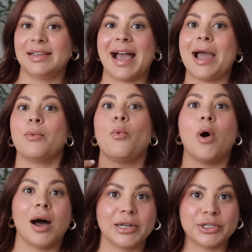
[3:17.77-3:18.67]
I
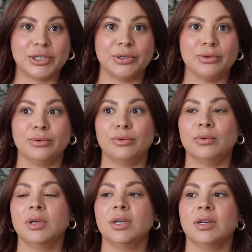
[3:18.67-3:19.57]
want
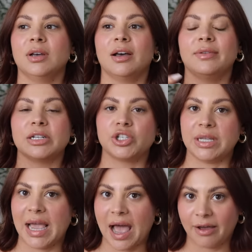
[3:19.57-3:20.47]
to
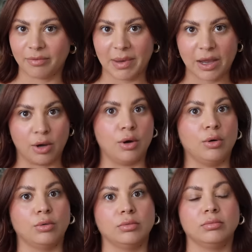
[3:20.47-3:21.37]
eventually have my
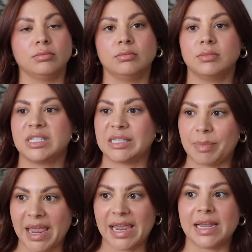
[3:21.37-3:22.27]
own
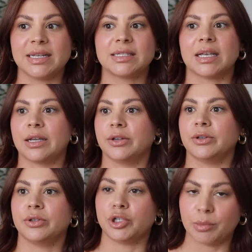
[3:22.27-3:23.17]
space
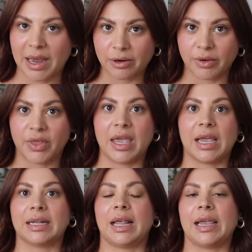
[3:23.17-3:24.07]
and do my own
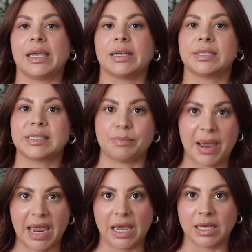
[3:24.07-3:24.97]
thing and like
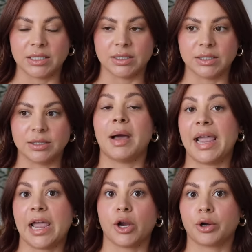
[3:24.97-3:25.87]
expand my hair